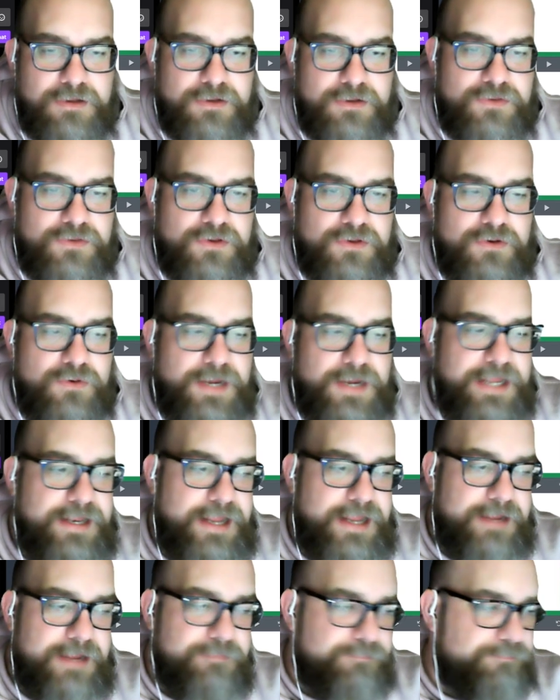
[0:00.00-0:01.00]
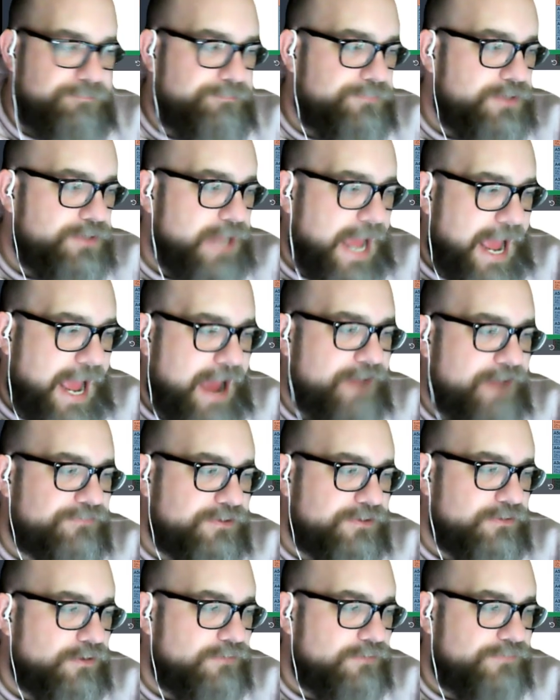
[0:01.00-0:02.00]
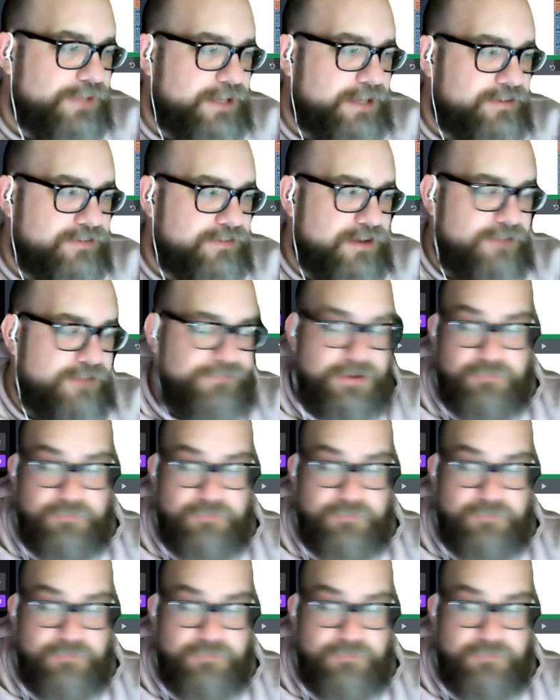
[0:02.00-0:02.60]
So, and you have to look for that stuff.